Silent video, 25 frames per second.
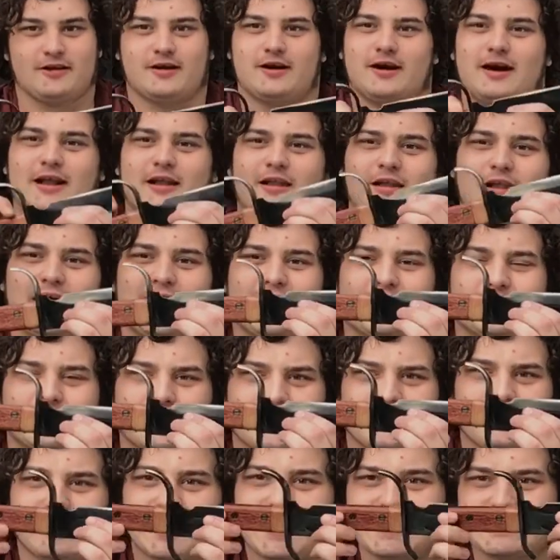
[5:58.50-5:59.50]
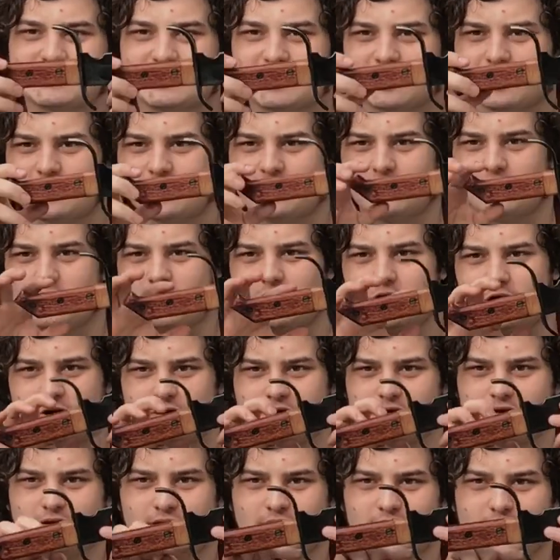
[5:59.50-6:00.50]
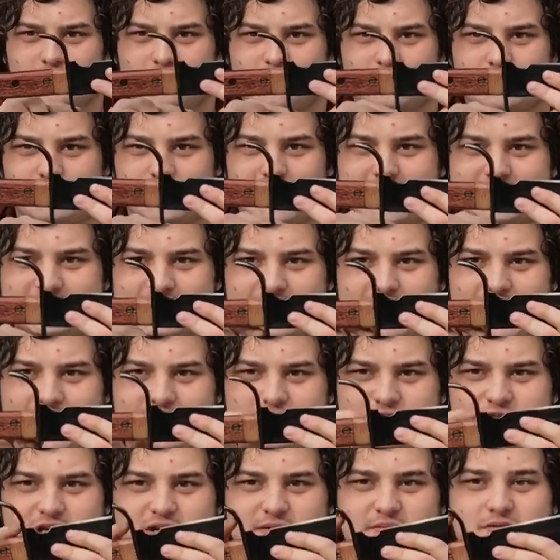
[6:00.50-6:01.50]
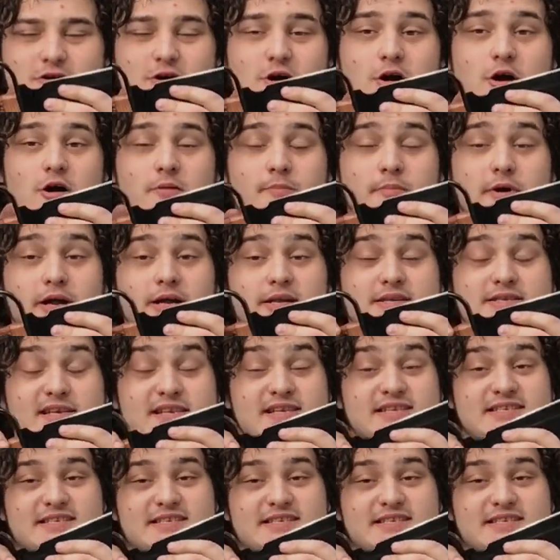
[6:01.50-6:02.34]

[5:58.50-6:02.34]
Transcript: I like the classic guard, the classic S-shaped guard, but it's in